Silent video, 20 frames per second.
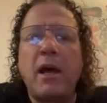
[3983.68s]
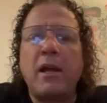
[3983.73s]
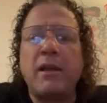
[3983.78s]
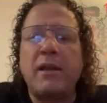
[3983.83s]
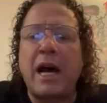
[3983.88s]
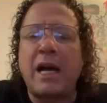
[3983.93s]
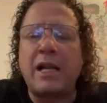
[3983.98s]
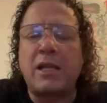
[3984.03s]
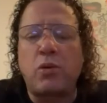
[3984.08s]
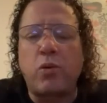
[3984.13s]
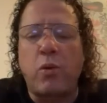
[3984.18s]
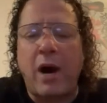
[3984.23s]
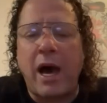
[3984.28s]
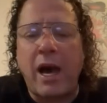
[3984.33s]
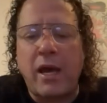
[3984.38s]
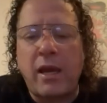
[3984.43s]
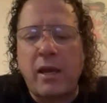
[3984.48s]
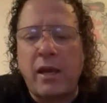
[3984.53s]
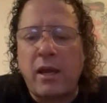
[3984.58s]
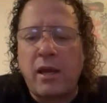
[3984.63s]
that's
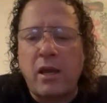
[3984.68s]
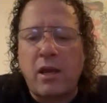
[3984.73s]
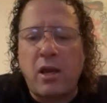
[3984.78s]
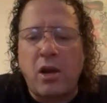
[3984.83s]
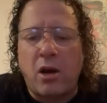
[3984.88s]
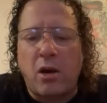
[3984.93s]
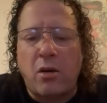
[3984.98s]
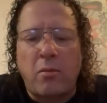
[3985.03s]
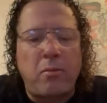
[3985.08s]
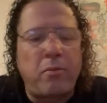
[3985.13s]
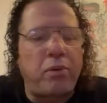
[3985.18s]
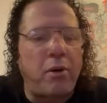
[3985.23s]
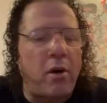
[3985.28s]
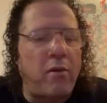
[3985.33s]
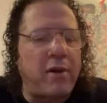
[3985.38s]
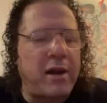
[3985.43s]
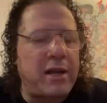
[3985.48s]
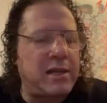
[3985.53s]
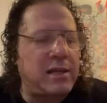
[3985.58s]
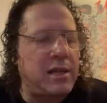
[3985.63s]
why, you know, Pro
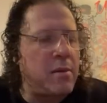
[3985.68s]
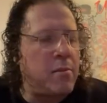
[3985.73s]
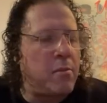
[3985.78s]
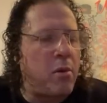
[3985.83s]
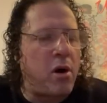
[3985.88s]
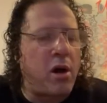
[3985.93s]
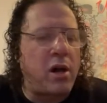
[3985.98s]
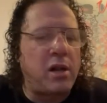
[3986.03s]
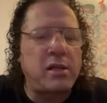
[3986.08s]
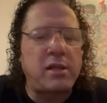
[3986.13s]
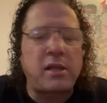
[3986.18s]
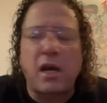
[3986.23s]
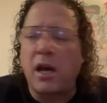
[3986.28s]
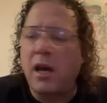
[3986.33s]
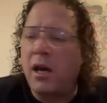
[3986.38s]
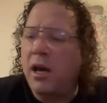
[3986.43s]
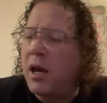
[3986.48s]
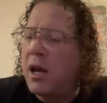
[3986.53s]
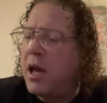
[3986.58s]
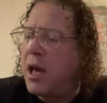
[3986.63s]
Wrestling
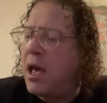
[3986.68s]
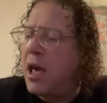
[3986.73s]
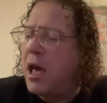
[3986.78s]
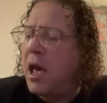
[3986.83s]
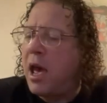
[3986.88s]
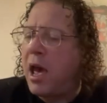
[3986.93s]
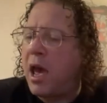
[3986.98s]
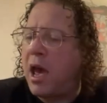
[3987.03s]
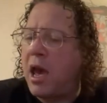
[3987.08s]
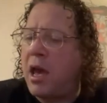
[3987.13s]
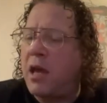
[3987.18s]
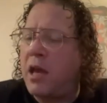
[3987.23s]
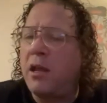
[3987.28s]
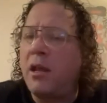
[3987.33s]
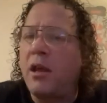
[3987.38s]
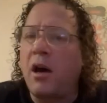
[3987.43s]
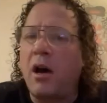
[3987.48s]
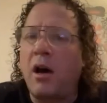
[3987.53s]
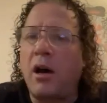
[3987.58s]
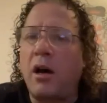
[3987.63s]
Malta and
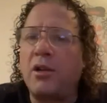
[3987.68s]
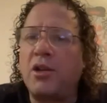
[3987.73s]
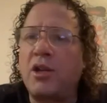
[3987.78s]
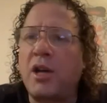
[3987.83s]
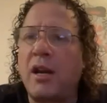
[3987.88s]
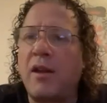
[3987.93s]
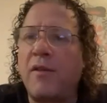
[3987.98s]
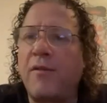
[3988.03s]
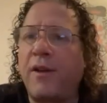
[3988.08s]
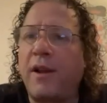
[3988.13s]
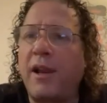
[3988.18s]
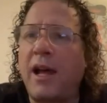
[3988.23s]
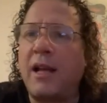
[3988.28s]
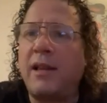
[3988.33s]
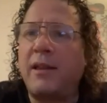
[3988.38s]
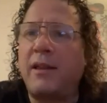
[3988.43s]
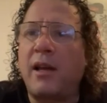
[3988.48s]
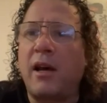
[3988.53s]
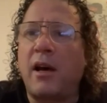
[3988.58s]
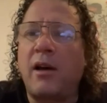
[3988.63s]
Johnny
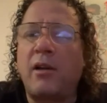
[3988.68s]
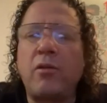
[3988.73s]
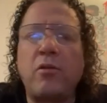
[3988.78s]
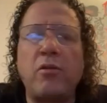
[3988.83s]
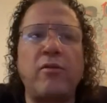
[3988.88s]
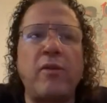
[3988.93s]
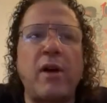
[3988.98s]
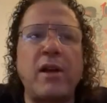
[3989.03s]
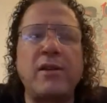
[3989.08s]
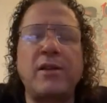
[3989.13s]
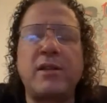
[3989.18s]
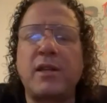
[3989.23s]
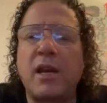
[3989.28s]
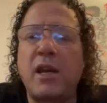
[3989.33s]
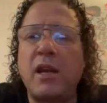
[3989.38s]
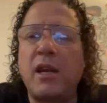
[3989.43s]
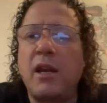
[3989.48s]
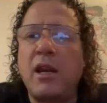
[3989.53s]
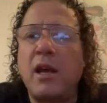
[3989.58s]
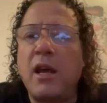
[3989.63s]
Valletta, who runs
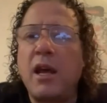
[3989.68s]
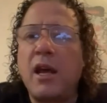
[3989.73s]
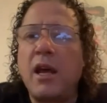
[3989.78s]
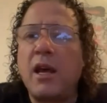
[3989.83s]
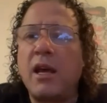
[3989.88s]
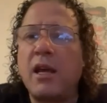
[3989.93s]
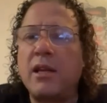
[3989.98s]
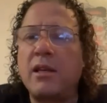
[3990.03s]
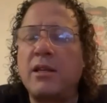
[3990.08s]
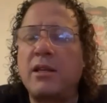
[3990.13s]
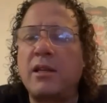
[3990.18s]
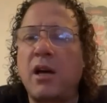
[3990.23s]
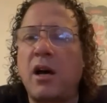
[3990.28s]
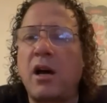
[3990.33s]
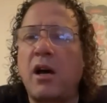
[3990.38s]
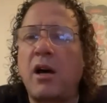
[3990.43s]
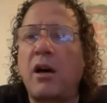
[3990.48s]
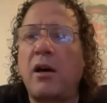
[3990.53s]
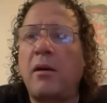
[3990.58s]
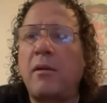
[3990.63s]
it, is
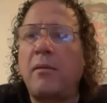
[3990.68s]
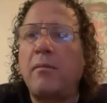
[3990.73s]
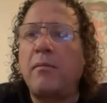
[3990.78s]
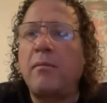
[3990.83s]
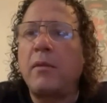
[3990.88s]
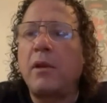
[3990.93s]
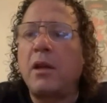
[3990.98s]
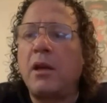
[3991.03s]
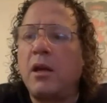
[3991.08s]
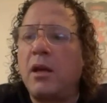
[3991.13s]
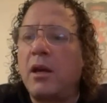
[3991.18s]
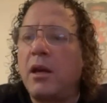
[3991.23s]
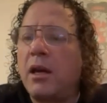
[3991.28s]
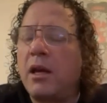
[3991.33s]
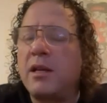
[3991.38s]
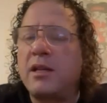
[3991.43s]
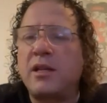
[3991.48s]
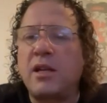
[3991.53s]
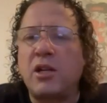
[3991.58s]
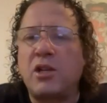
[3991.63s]

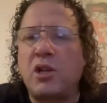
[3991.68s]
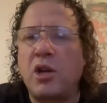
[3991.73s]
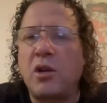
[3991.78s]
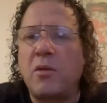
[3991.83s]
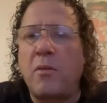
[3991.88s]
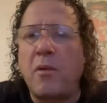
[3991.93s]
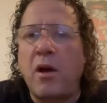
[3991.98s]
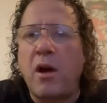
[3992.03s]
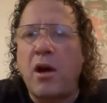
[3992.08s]
such a